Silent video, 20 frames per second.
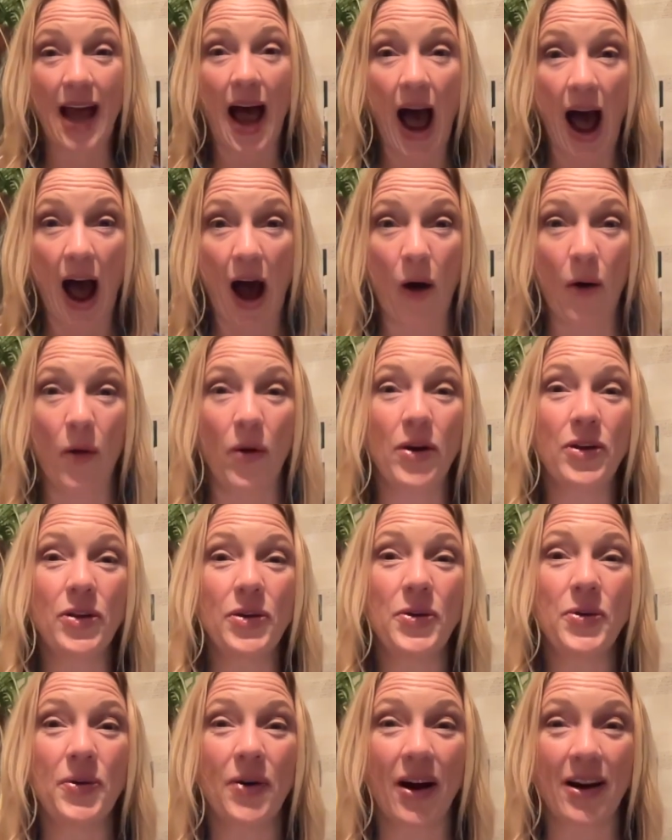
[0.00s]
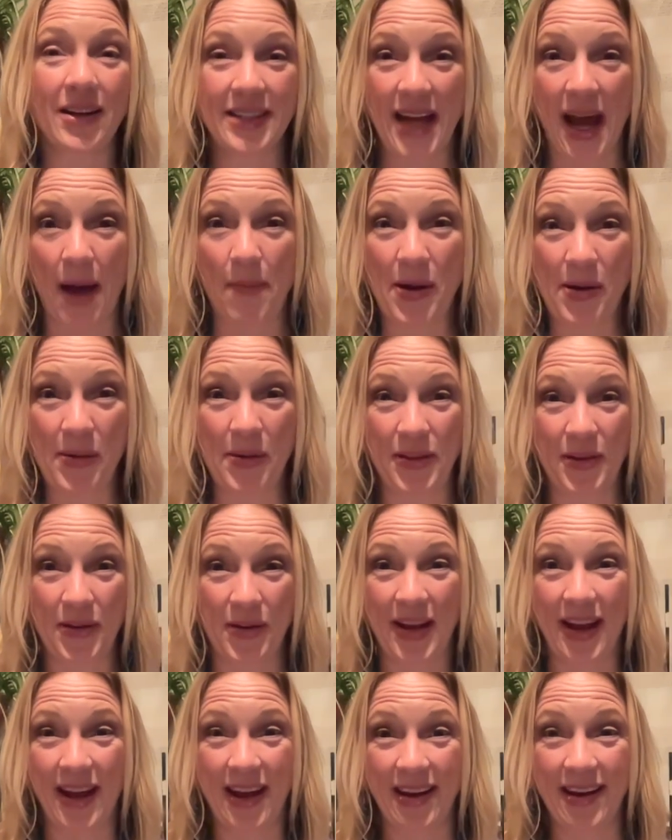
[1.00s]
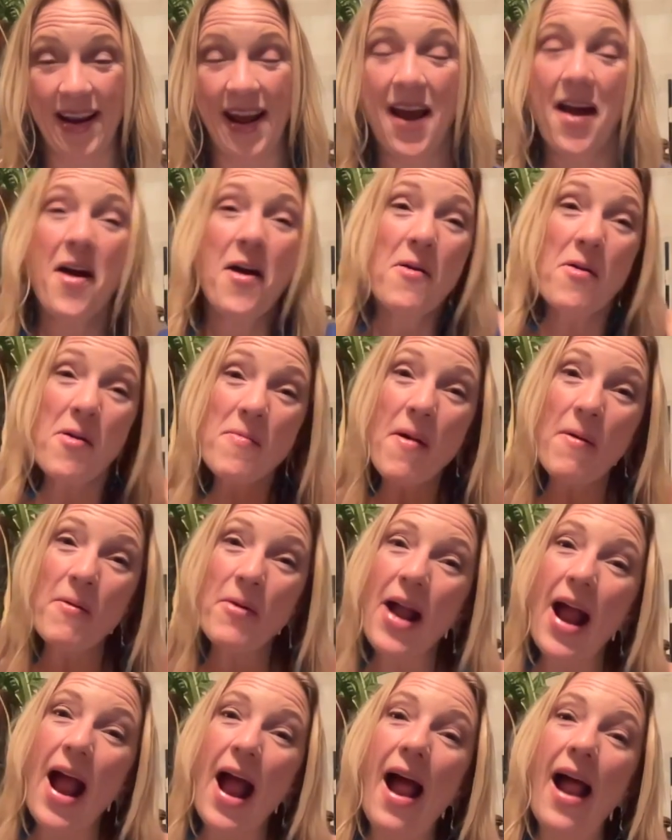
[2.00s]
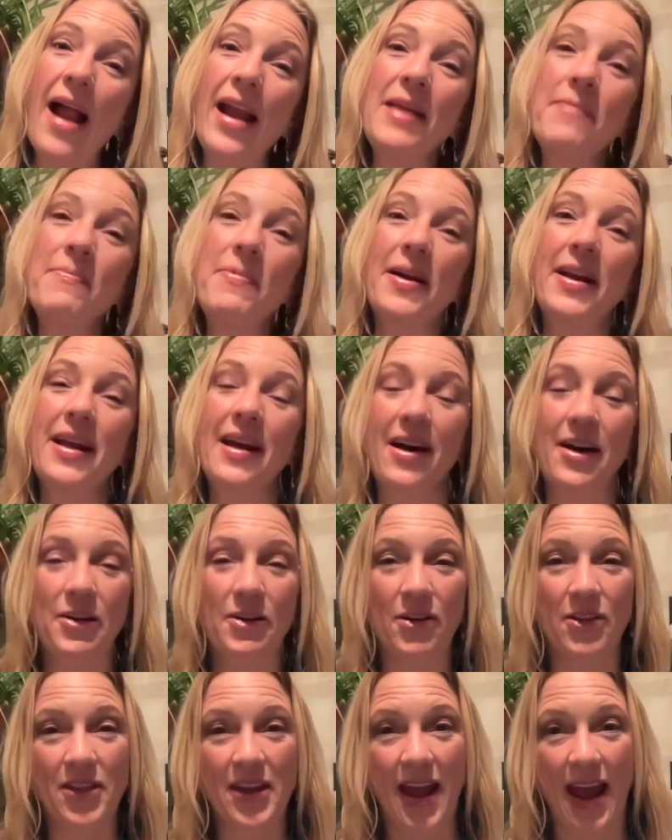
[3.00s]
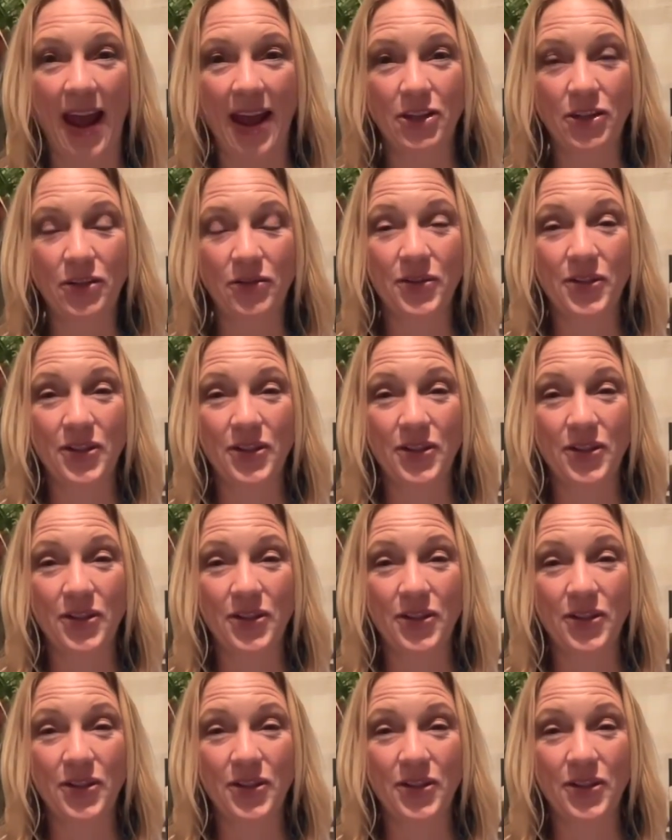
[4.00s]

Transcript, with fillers: how you are tapping with your kid. Remember, anybody under the age of